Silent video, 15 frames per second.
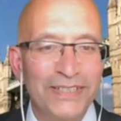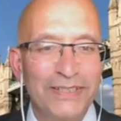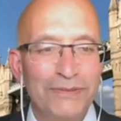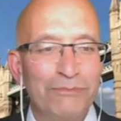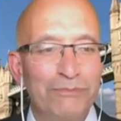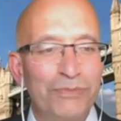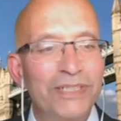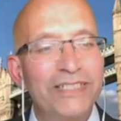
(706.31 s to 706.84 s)

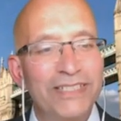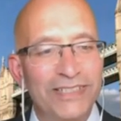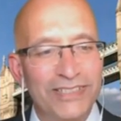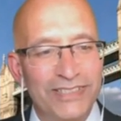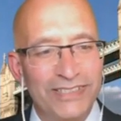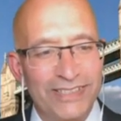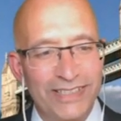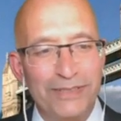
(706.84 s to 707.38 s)

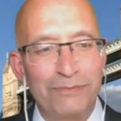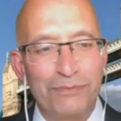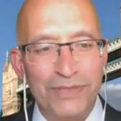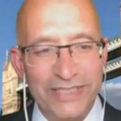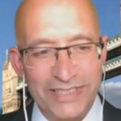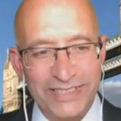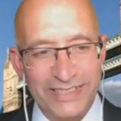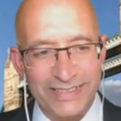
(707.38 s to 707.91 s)
British and
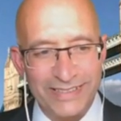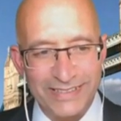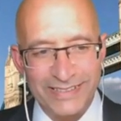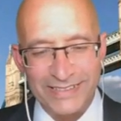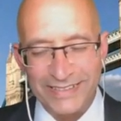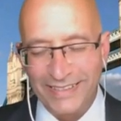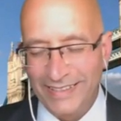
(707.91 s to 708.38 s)
Britishness.